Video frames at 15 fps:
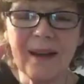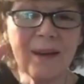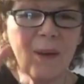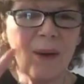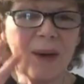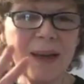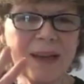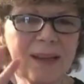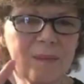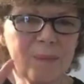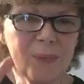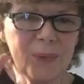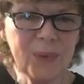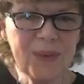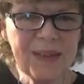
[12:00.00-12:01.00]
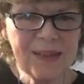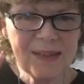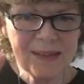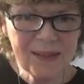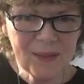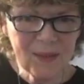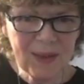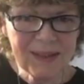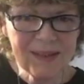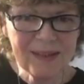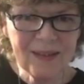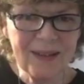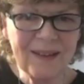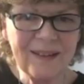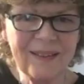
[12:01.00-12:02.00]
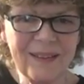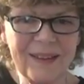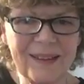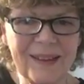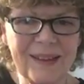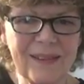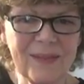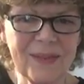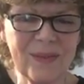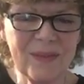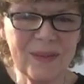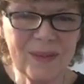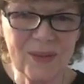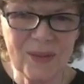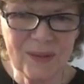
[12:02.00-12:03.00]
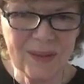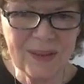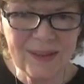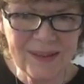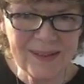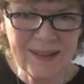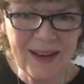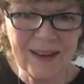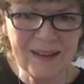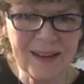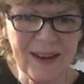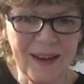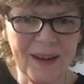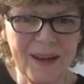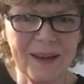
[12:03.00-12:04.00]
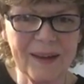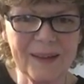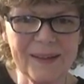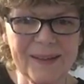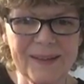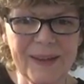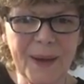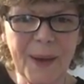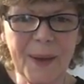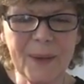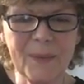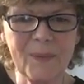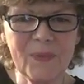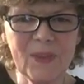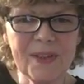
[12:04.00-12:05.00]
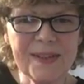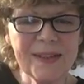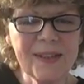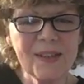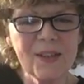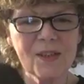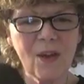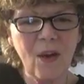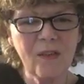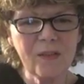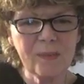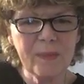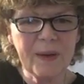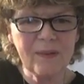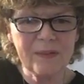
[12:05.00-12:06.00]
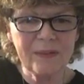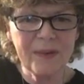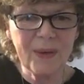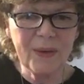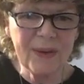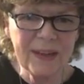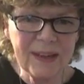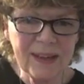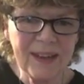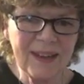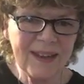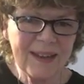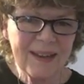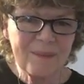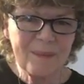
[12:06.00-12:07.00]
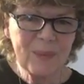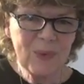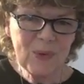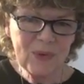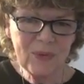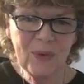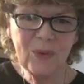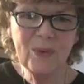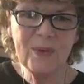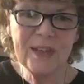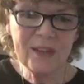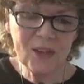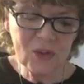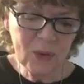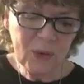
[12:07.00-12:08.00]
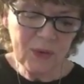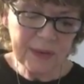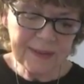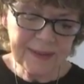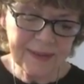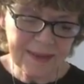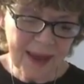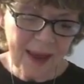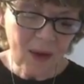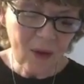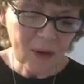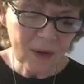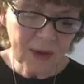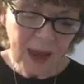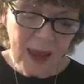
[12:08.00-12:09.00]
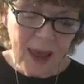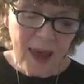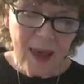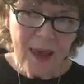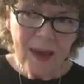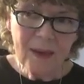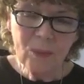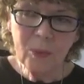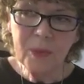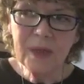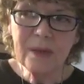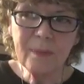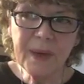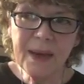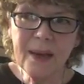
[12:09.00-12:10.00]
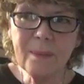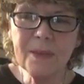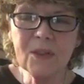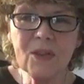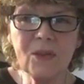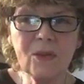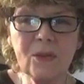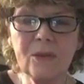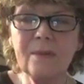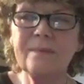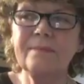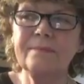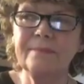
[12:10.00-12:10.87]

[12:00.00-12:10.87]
quiet breeze rustling in the leaves of the trees, and it's just a soft but very beautiful, reassuring sound. And we'd be able to